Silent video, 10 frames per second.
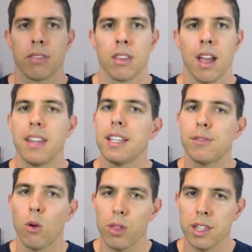In this
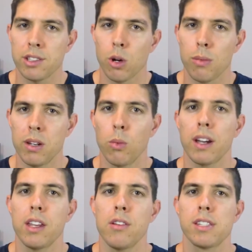fourth installment, we're
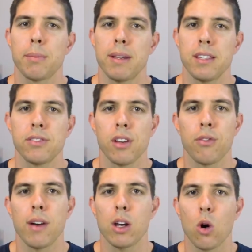going to use a piece of
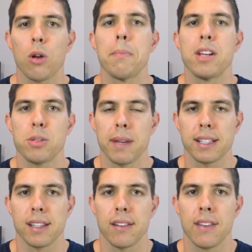software called
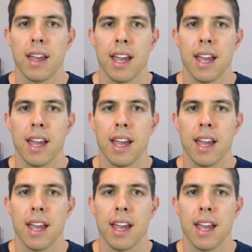Meshmixer.